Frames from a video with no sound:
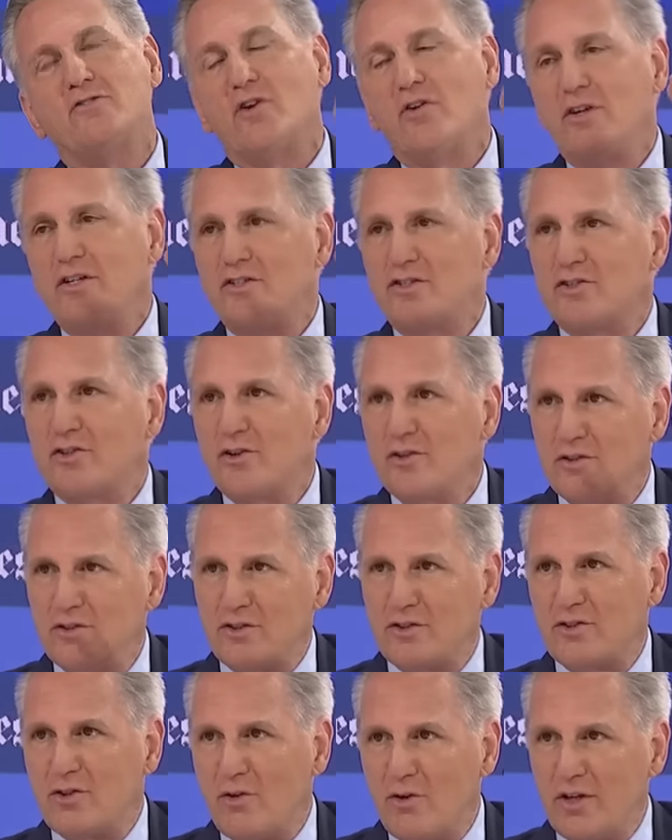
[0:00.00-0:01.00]
only certain
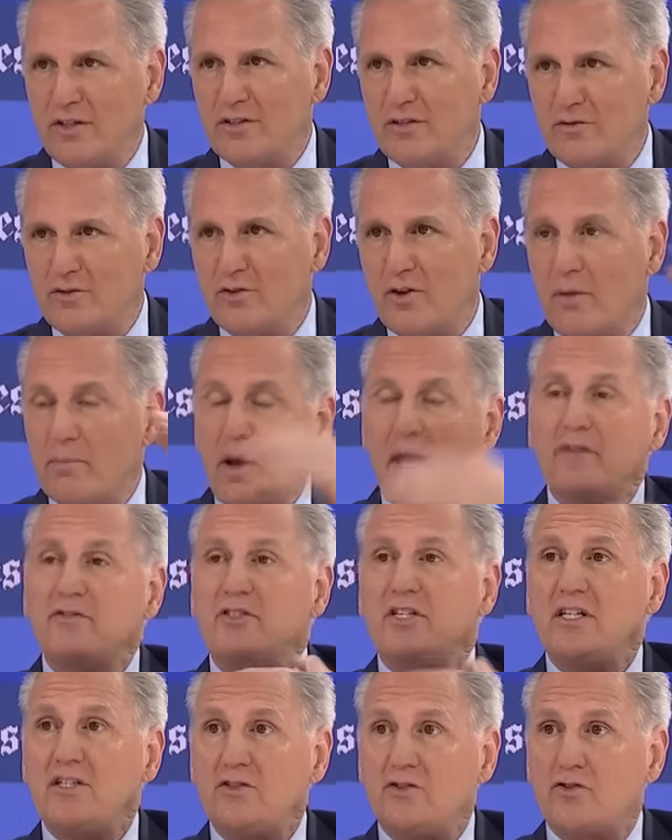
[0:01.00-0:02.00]
stories of Trump. I've
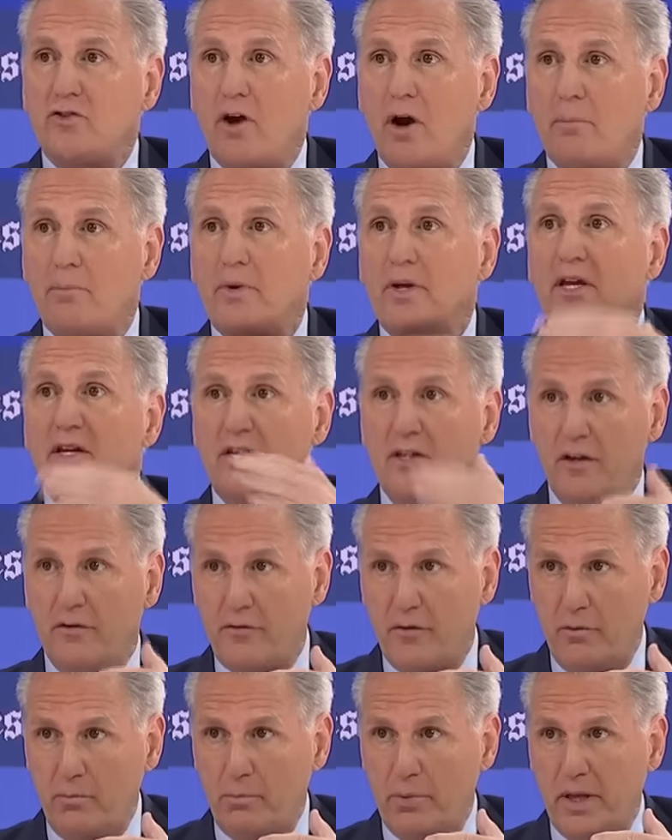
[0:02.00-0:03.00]
seen Trump in
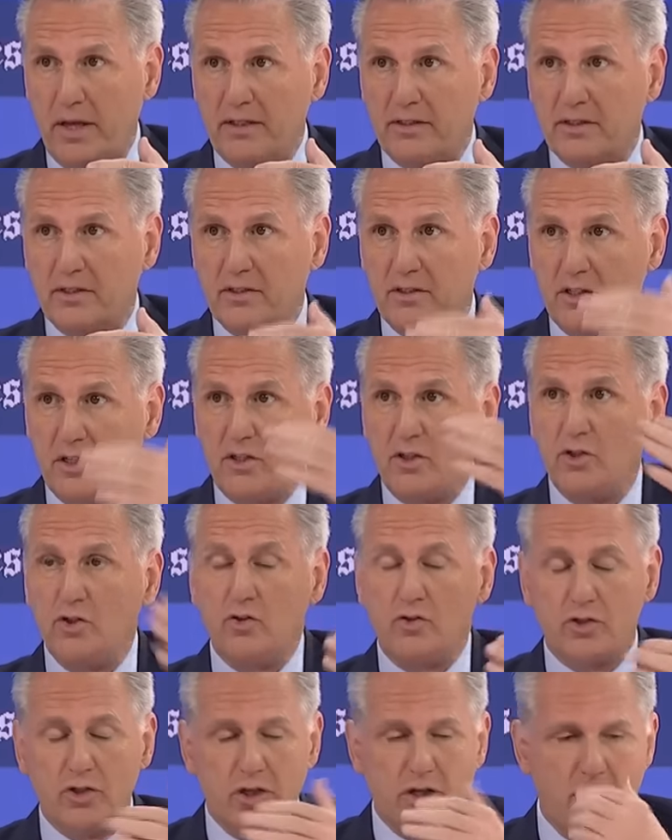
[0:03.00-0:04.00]
different places that you
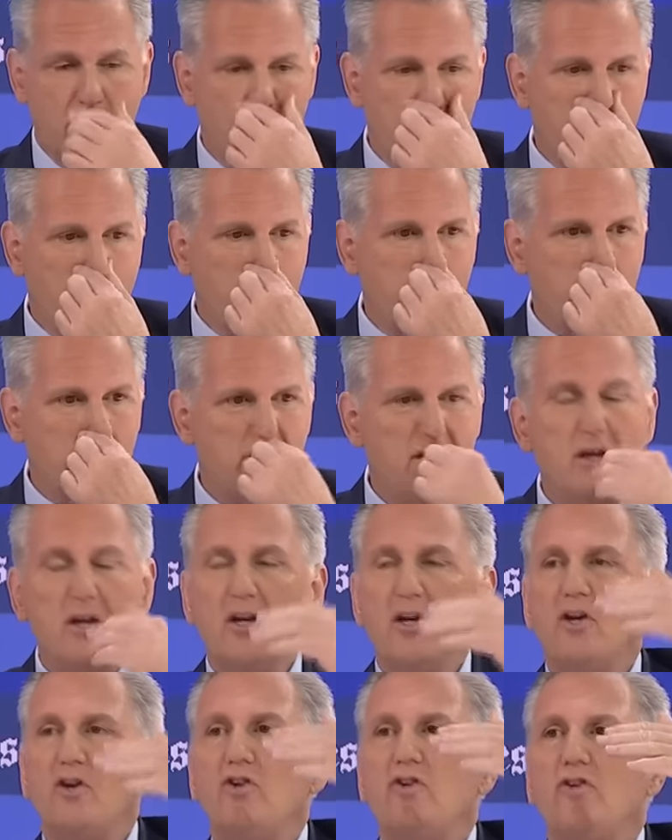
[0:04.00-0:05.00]
should hear about. And
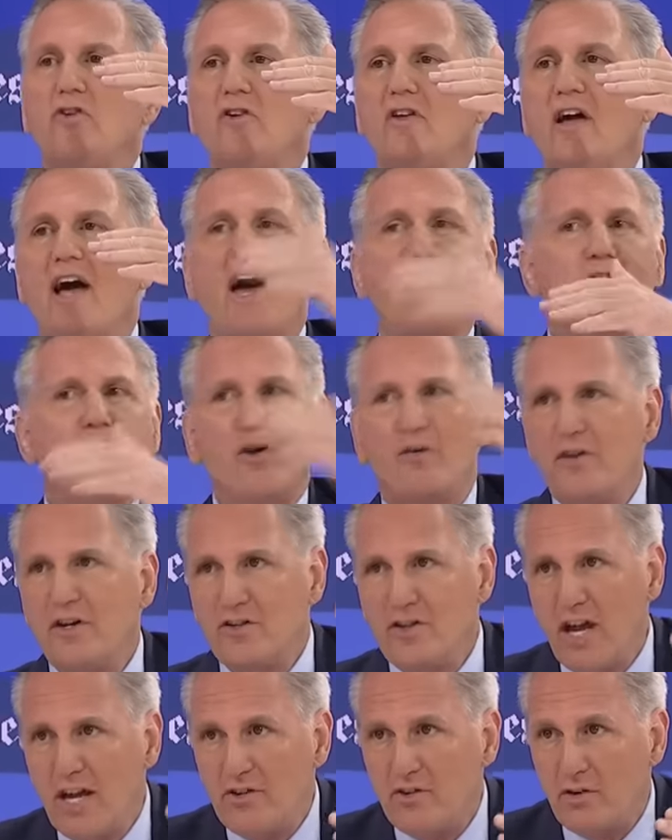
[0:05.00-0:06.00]
I don't know if it'd
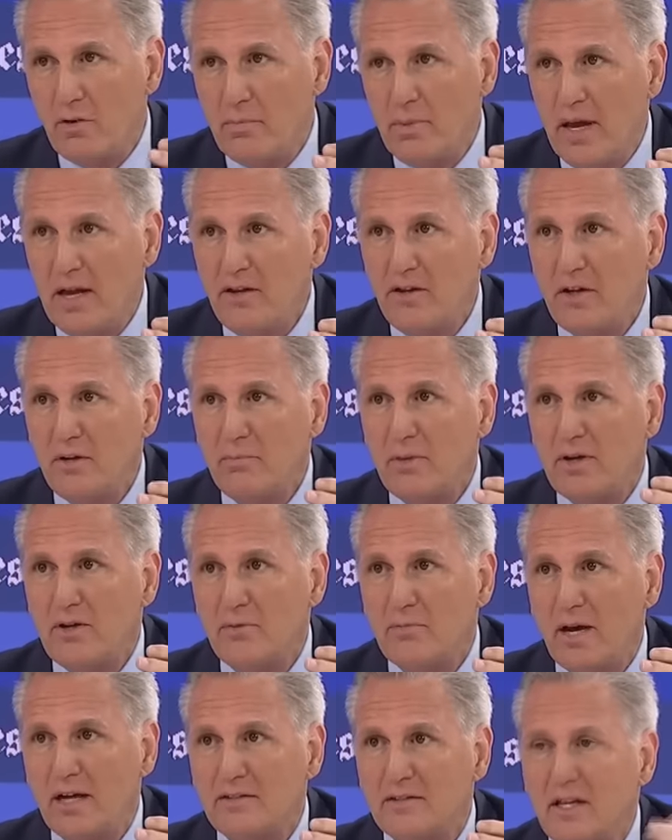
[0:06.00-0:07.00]
change your opinion, but you
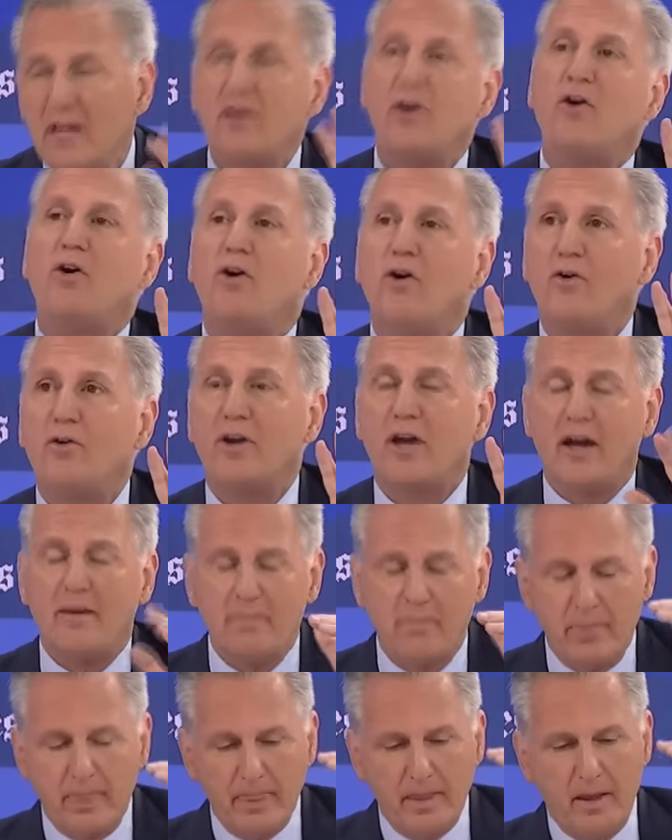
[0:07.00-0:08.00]
might say, okay.
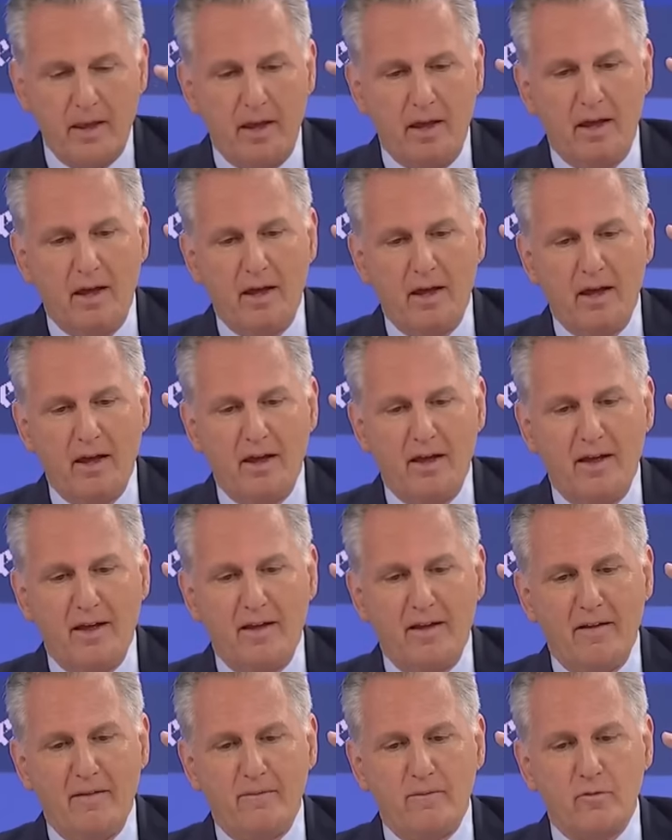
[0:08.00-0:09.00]

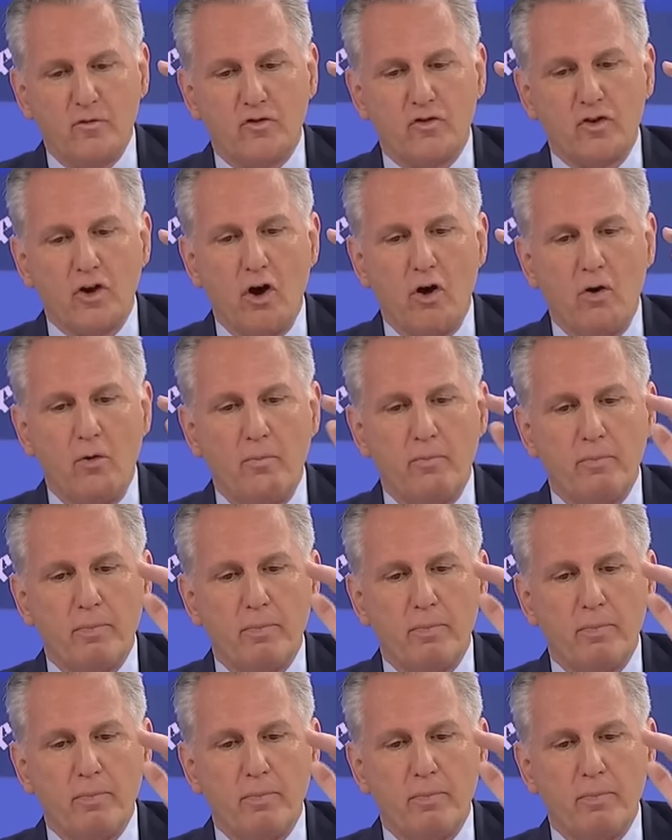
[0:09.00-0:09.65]
So